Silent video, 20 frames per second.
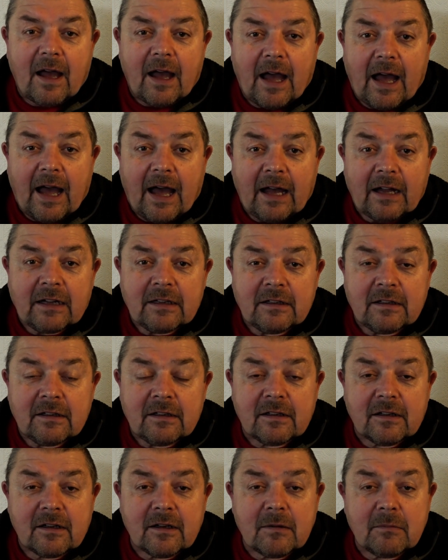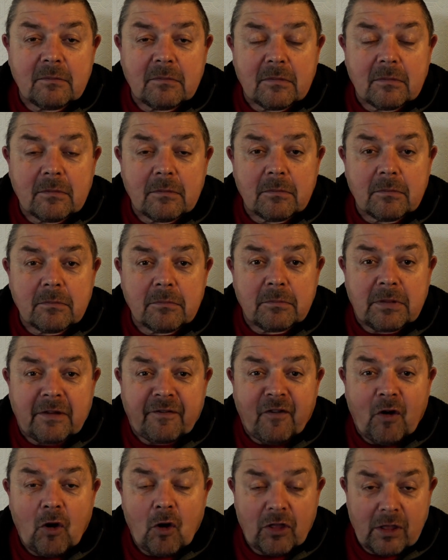And
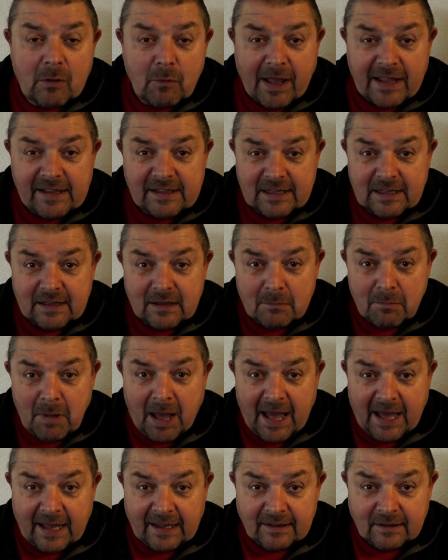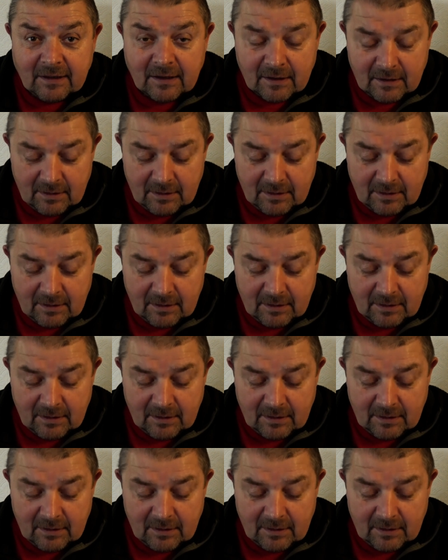before they went in the mine,